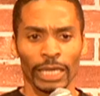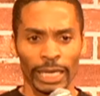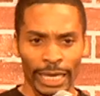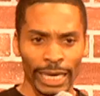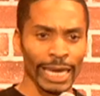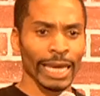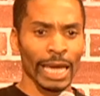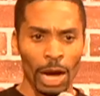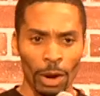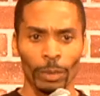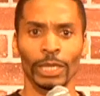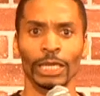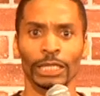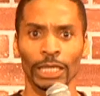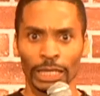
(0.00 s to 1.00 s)
They can't help
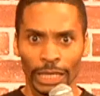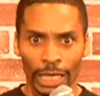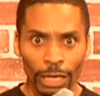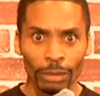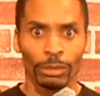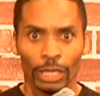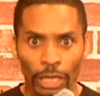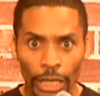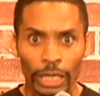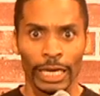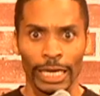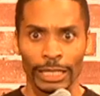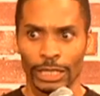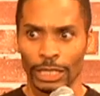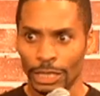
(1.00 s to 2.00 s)
it. They just keep looking
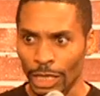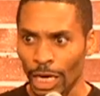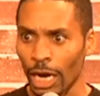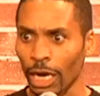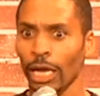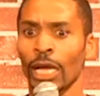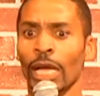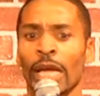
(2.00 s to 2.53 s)
at your junk.